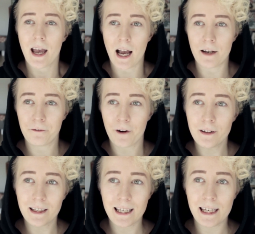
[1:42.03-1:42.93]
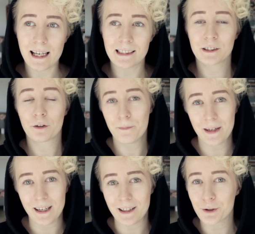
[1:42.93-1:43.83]
and finally he asked
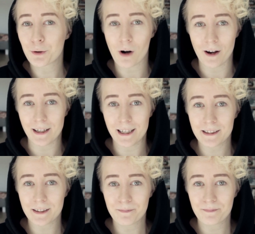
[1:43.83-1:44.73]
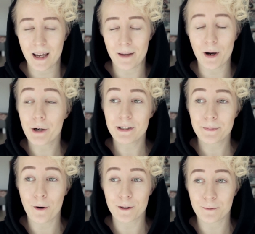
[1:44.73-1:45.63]
me to try it, and my
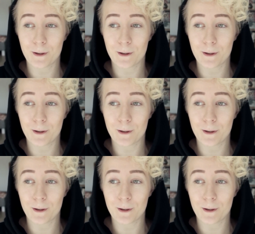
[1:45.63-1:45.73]
response